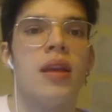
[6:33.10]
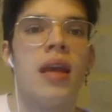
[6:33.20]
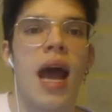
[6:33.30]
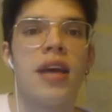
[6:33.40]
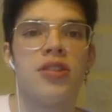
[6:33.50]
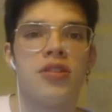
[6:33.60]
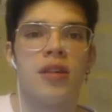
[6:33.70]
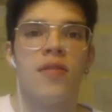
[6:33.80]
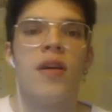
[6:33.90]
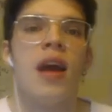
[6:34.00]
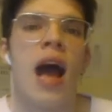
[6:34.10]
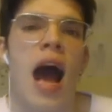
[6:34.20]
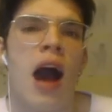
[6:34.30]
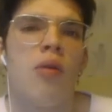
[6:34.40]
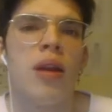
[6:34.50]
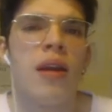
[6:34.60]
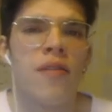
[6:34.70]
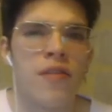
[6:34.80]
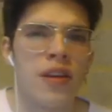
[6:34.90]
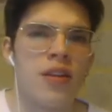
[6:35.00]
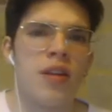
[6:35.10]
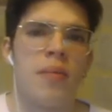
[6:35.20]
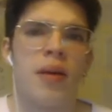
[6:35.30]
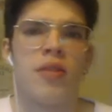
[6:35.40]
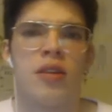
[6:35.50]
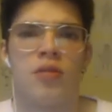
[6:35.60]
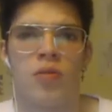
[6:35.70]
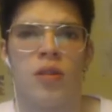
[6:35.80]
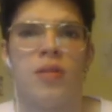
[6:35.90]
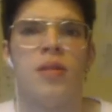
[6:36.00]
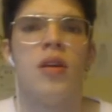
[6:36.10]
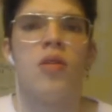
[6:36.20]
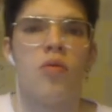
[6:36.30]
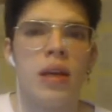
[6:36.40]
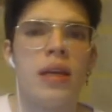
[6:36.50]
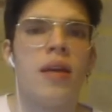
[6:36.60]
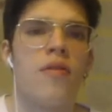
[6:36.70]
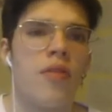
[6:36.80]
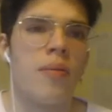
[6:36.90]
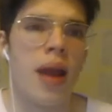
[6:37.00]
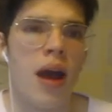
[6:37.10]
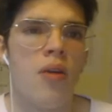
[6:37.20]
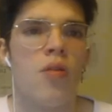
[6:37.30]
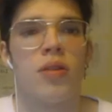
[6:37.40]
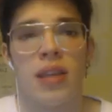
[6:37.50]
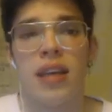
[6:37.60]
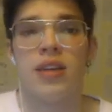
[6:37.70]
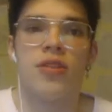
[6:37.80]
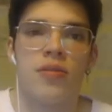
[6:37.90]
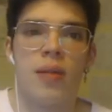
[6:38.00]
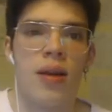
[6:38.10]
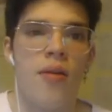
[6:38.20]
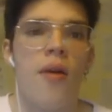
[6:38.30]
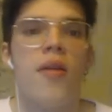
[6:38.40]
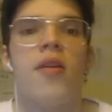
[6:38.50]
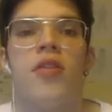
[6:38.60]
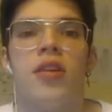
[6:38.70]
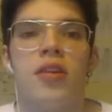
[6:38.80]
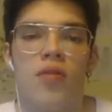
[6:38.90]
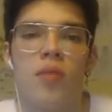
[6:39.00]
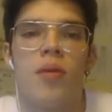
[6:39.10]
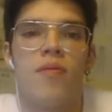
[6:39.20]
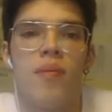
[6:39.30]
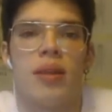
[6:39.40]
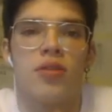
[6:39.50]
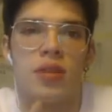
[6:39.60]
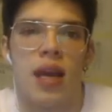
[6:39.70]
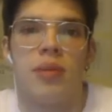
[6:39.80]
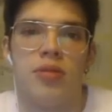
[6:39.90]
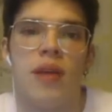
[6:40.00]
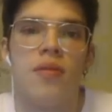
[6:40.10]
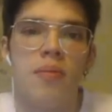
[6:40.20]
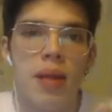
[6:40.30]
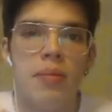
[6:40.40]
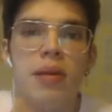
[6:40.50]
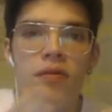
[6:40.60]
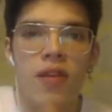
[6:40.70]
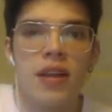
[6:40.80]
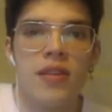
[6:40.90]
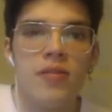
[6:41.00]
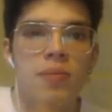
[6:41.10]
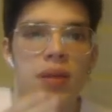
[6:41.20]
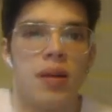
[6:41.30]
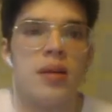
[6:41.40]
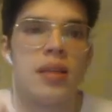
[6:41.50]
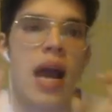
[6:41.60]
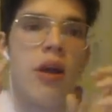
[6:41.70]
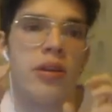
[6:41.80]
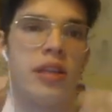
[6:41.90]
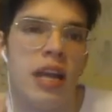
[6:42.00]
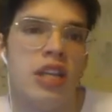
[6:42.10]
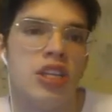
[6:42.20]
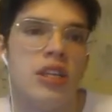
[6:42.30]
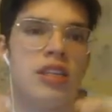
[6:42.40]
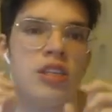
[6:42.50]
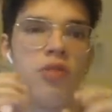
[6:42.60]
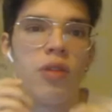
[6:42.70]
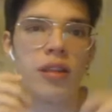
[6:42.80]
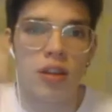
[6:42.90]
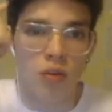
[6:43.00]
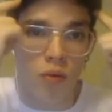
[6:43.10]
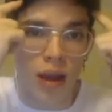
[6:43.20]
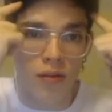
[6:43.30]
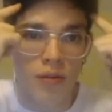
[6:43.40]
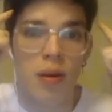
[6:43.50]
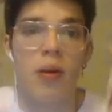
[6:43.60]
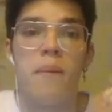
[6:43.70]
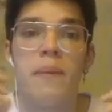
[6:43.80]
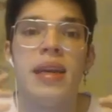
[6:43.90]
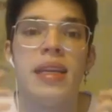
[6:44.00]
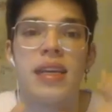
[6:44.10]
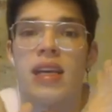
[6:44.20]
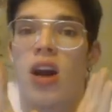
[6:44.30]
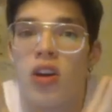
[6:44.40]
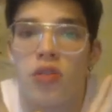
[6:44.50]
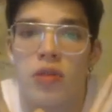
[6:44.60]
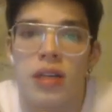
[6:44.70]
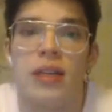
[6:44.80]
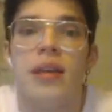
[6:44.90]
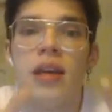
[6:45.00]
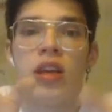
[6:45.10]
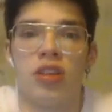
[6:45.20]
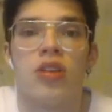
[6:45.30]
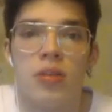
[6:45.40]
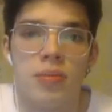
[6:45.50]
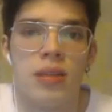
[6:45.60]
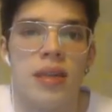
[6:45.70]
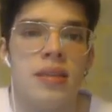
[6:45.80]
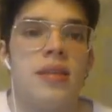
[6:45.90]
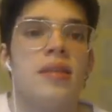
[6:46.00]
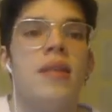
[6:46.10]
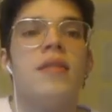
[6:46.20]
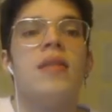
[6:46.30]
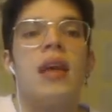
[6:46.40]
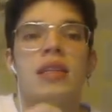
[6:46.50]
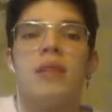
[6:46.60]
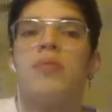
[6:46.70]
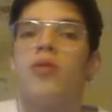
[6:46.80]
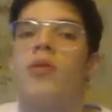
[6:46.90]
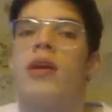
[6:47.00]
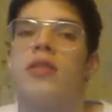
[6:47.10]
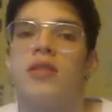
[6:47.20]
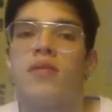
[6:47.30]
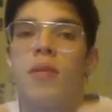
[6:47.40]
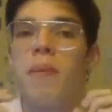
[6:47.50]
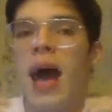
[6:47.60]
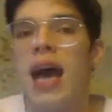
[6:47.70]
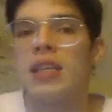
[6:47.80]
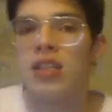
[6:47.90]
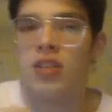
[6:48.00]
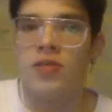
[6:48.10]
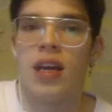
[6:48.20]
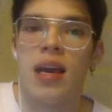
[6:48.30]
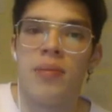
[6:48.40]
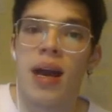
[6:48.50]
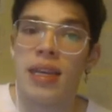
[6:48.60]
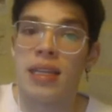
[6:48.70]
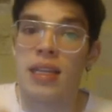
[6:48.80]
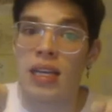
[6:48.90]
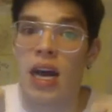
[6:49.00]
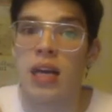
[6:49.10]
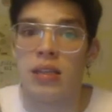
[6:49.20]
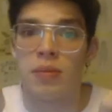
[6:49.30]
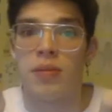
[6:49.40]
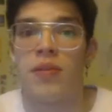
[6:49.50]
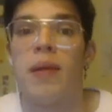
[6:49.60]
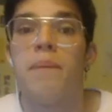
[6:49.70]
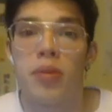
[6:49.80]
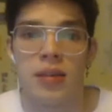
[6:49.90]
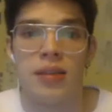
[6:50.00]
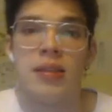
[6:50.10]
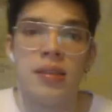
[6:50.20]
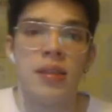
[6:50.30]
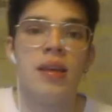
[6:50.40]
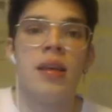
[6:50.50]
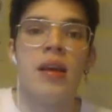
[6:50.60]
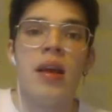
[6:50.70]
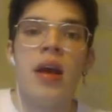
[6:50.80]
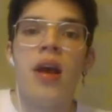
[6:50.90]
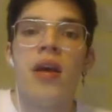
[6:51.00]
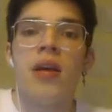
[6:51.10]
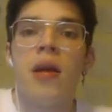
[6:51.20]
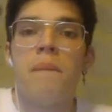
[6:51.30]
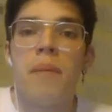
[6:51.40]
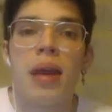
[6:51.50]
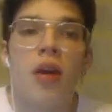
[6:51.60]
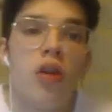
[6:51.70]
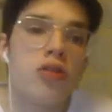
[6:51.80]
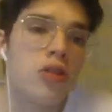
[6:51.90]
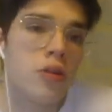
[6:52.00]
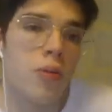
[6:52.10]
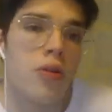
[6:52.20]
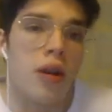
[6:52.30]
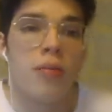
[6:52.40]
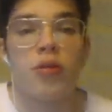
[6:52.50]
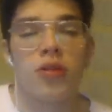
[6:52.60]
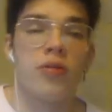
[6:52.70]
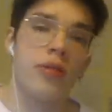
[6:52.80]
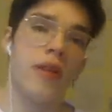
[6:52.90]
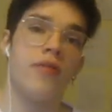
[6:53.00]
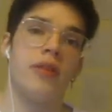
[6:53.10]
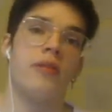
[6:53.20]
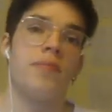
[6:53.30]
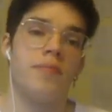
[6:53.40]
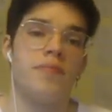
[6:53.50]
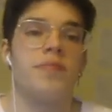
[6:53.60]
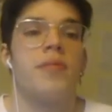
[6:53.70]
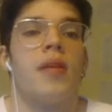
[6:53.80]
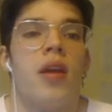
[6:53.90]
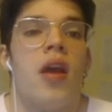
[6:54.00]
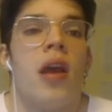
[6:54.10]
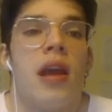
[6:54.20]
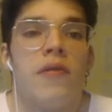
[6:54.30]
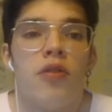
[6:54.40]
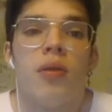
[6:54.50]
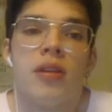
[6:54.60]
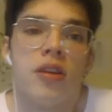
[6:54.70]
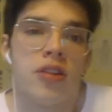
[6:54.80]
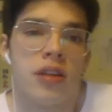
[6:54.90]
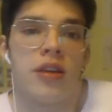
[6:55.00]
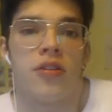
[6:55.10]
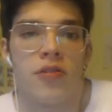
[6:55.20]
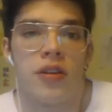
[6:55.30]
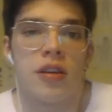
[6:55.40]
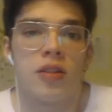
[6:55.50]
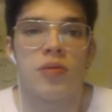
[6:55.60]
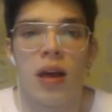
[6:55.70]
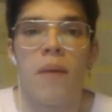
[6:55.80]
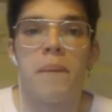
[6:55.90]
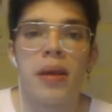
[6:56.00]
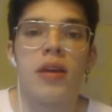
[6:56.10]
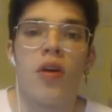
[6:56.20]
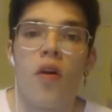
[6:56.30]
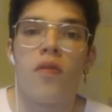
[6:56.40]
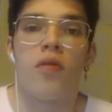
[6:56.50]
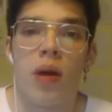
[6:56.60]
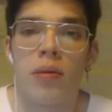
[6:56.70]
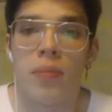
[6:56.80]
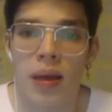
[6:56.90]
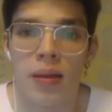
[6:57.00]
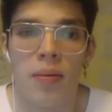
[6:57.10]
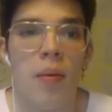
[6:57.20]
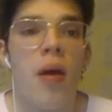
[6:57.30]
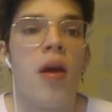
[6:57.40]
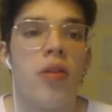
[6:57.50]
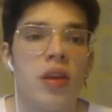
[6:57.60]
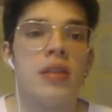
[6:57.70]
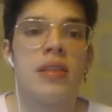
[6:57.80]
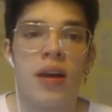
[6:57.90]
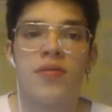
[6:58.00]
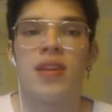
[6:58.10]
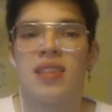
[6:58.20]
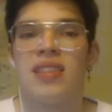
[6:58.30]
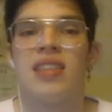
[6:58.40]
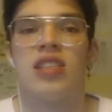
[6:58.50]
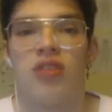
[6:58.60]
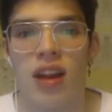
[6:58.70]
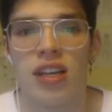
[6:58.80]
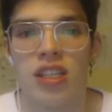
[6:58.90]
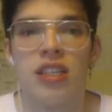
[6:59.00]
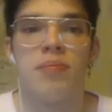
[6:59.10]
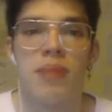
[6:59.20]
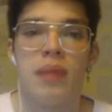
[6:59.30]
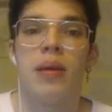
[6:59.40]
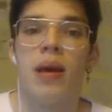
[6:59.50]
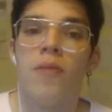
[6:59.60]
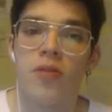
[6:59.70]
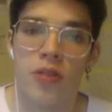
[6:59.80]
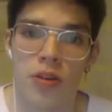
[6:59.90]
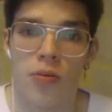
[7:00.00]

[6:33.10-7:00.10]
Ask yourself, how would I feel about this one, week from now or 10 years from now? This form of mental time travel may be effective because our attention is directed away from our immediate concrete circumstances. A simple awareness of the passage of time, i.e. the concept of impermanence, may also support our emotional recovery. If you want to understand your feelings without being overwhelmed by them, these self-distancing strategies may be helpful to you,